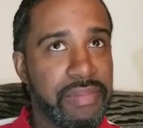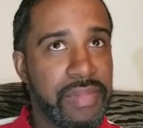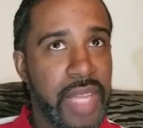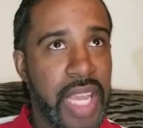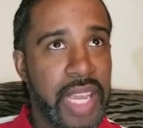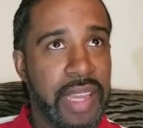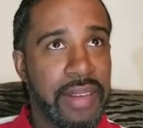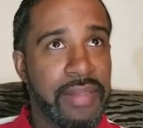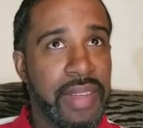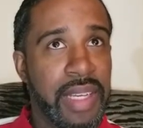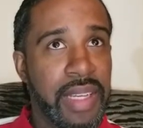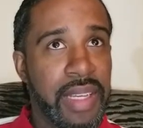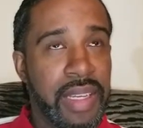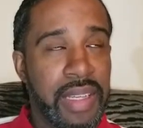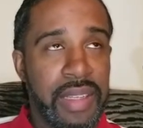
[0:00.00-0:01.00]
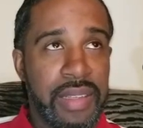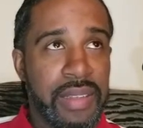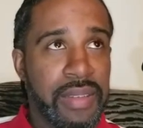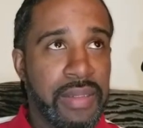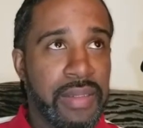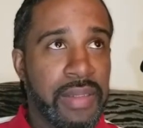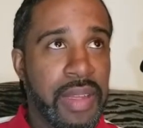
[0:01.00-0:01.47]
Man,
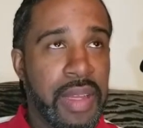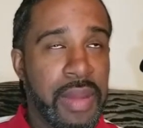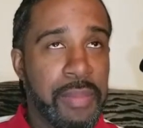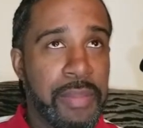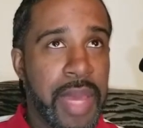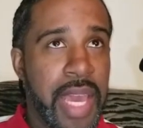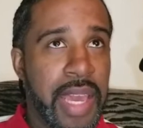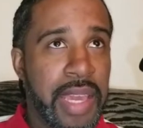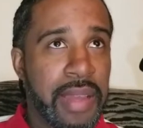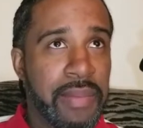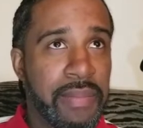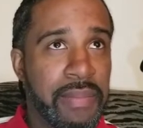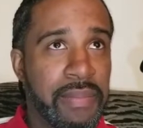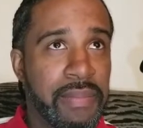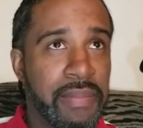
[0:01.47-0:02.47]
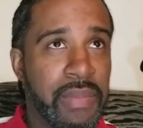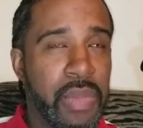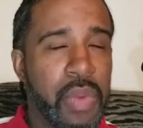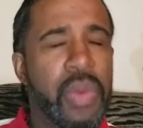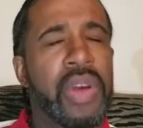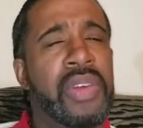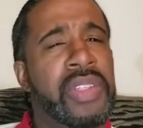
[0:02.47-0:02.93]
dang.
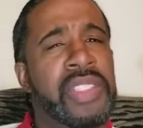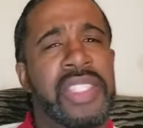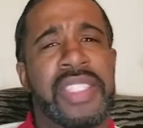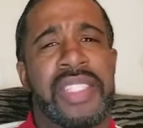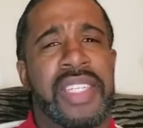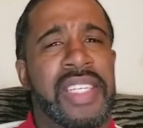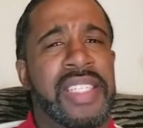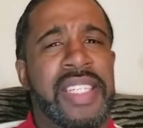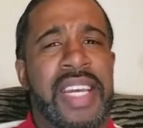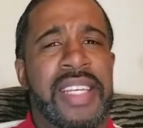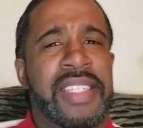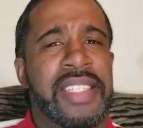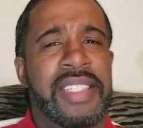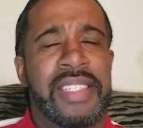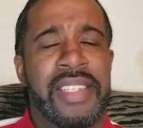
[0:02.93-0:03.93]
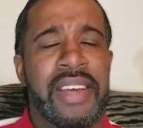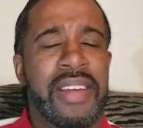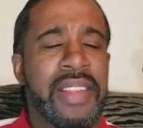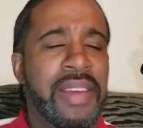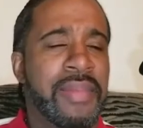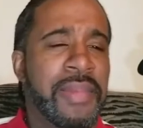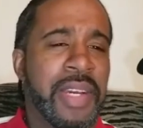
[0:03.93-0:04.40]
Well, it's just because I just saw
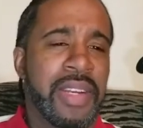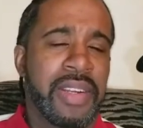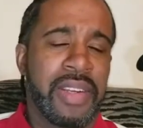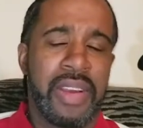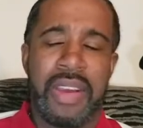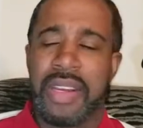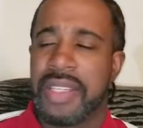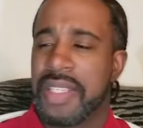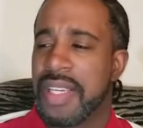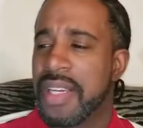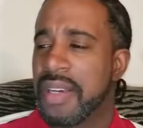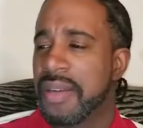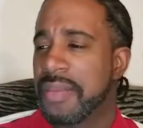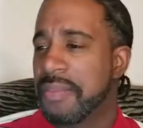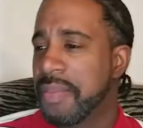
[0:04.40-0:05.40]
them on the cartel.